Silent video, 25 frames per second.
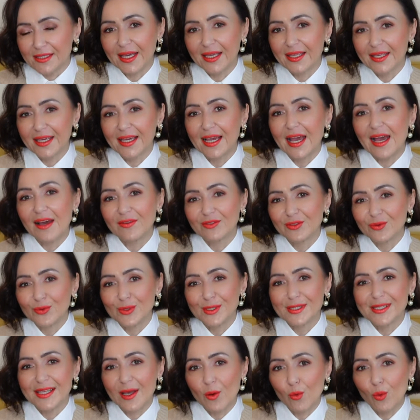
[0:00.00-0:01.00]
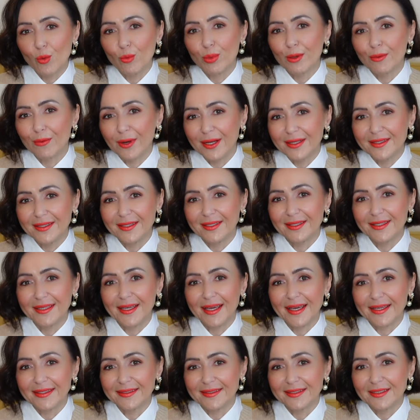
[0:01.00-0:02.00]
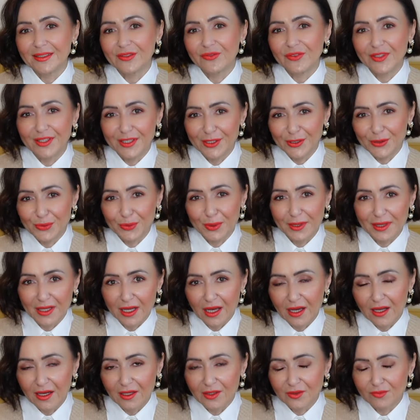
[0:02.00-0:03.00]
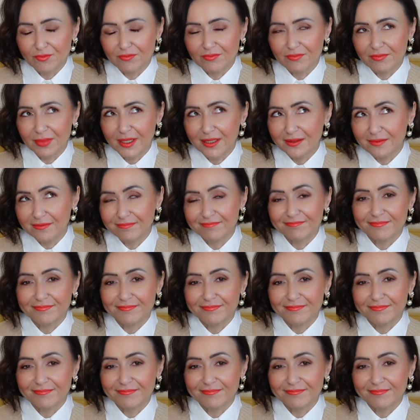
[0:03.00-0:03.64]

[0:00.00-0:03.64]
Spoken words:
I think afterwards I will be ready and finish with nylon, but